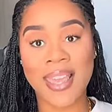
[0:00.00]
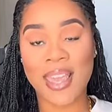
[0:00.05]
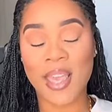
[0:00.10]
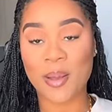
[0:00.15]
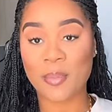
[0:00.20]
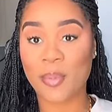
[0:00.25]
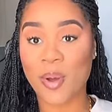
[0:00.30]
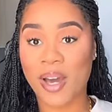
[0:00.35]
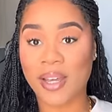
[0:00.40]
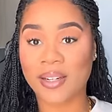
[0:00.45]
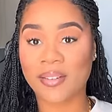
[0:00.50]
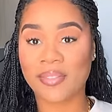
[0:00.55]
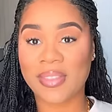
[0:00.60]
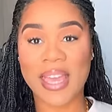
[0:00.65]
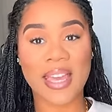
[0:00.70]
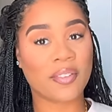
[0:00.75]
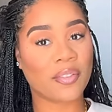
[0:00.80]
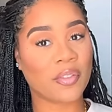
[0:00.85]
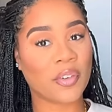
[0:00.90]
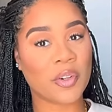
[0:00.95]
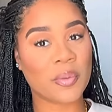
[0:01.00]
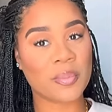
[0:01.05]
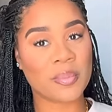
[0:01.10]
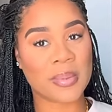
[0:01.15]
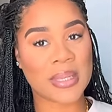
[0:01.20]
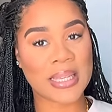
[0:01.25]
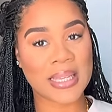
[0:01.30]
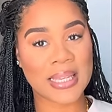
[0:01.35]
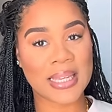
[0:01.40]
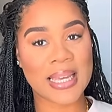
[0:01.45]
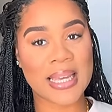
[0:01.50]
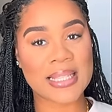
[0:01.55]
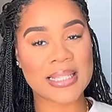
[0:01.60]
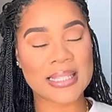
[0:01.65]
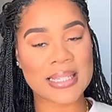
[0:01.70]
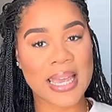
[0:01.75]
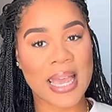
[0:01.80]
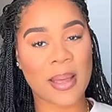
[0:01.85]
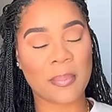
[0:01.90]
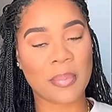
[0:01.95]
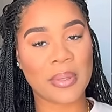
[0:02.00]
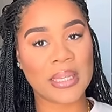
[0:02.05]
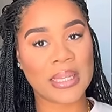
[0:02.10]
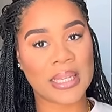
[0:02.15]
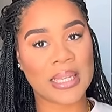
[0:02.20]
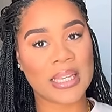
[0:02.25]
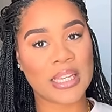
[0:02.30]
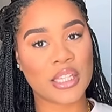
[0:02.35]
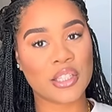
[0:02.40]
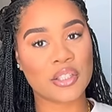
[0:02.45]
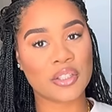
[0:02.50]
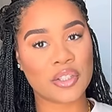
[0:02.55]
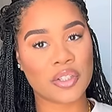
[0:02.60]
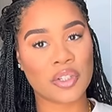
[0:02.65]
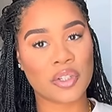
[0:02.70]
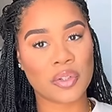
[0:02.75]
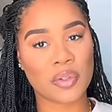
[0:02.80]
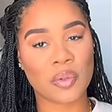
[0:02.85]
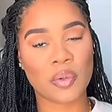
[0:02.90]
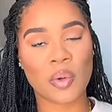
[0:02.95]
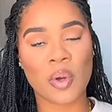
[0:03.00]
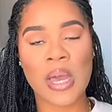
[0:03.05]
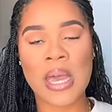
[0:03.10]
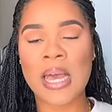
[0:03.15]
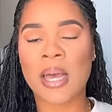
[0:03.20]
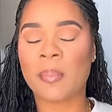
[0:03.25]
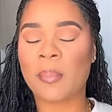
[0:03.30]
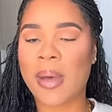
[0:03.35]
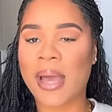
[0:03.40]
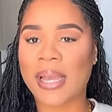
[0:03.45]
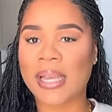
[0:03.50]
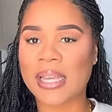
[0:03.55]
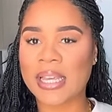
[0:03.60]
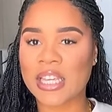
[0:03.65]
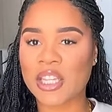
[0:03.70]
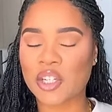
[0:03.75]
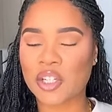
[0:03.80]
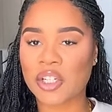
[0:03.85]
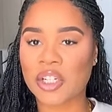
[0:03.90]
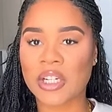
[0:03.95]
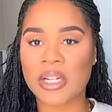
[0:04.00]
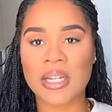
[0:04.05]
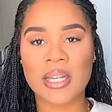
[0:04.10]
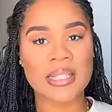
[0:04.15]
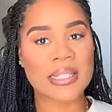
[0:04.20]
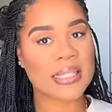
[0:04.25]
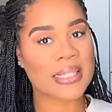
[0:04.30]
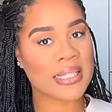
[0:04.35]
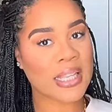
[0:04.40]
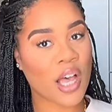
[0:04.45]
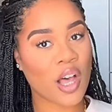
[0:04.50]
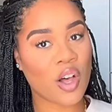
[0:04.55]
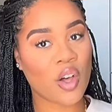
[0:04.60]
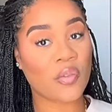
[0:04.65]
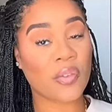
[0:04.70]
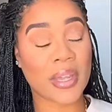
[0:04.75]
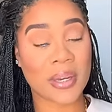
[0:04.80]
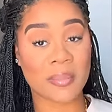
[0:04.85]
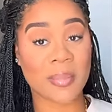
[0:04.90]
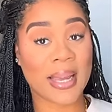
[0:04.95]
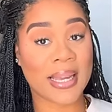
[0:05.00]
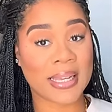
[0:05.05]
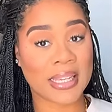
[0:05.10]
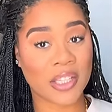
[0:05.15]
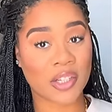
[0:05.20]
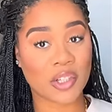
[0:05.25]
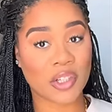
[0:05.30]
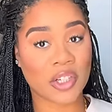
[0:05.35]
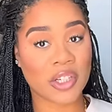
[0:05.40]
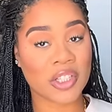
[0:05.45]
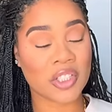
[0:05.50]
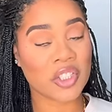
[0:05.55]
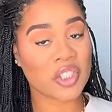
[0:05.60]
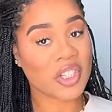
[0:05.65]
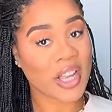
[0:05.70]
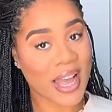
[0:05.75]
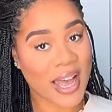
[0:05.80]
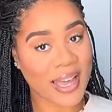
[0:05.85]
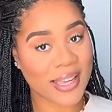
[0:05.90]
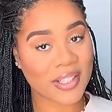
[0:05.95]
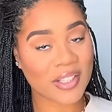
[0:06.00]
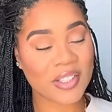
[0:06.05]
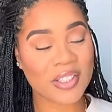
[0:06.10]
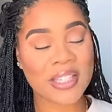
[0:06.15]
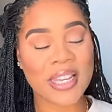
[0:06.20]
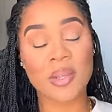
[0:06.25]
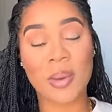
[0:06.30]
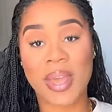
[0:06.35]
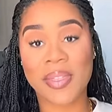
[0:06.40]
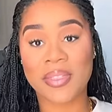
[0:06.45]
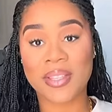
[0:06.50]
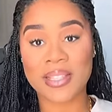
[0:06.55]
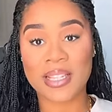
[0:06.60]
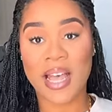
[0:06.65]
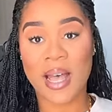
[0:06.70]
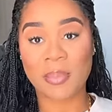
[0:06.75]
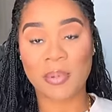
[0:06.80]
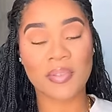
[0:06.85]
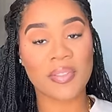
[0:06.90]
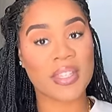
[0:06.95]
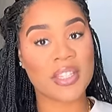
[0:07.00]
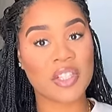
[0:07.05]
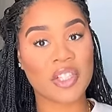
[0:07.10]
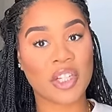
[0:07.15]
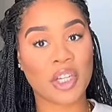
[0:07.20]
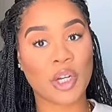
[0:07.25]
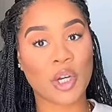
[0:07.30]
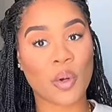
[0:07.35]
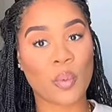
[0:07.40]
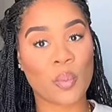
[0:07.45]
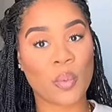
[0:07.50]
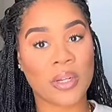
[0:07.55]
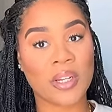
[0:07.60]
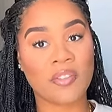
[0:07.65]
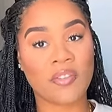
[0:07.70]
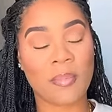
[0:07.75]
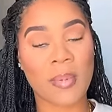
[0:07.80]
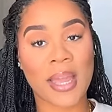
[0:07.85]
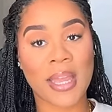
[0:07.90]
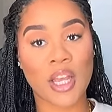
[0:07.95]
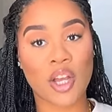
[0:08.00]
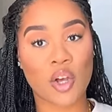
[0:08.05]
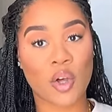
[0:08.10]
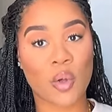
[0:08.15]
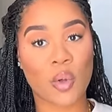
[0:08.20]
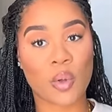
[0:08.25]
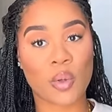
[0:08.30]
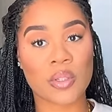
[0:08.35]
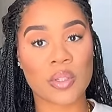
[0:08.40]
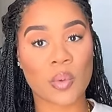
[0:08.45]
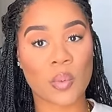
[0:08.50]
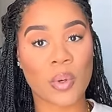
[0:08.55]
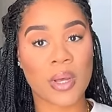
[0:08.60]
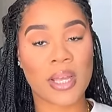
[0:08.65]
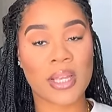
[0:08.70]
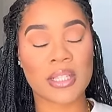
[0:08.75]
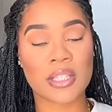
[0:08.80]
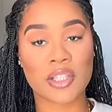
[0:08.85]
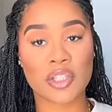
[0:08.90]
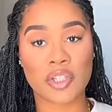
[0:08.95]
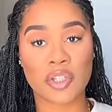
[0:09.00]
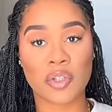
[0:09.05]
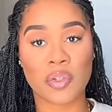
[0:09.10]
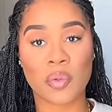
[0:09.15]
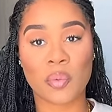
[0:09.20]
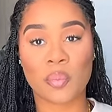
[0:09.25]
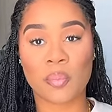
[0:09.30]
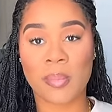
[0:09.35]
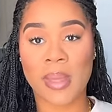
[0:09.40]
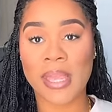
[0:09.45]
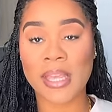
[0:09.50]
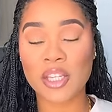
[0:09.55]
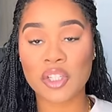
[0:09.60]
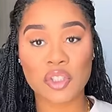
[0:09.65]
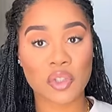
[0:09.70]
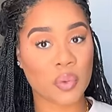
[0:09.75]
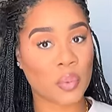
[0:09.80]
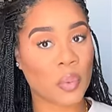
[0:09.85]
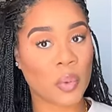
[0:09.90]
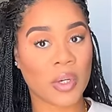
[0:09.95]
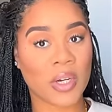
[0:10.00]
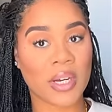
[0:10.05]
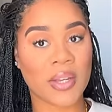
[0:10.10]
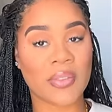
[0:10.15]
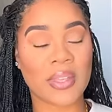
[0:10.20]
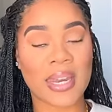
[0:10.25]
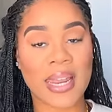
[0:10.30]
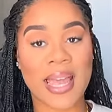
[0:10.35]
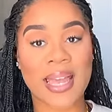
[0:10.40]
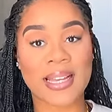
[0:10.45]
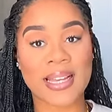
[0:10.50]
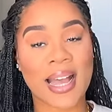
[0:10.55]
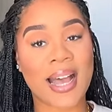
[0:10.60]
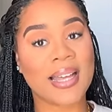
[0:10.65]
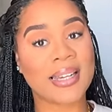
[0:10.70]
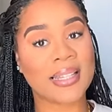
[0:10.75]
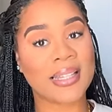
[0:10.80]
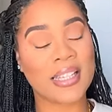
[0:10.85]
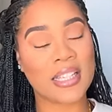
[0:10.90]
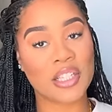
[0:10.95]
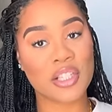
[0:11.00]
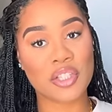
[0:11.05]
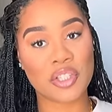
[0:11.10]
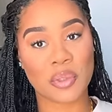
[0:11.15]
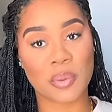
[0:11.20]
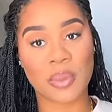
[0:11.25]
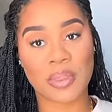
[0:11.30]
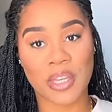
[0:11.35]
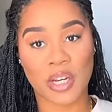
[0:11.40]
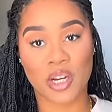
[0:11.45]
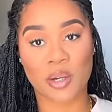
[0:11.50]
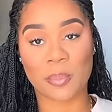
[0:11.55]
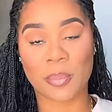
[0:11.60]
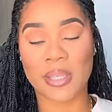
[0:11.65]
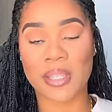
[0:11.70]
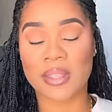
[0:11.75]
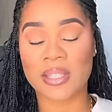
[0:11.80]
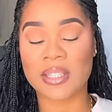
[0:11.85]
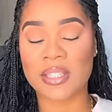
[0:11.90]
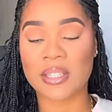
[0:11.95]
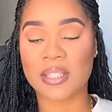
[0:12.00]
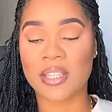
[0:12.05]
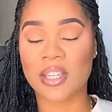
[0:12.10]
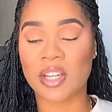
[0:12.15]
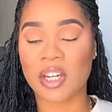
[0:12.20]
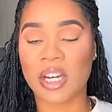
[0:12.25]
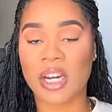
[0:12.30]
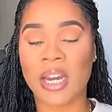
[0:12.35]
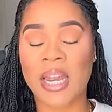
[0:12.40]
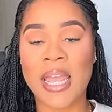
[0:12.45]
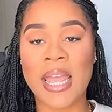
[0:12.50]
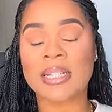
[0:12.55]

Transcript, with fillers: And part of that for me is tapping into my inner self and my inner child. So at the top of this year, one of my goals was to make sure that I got into therapy this year.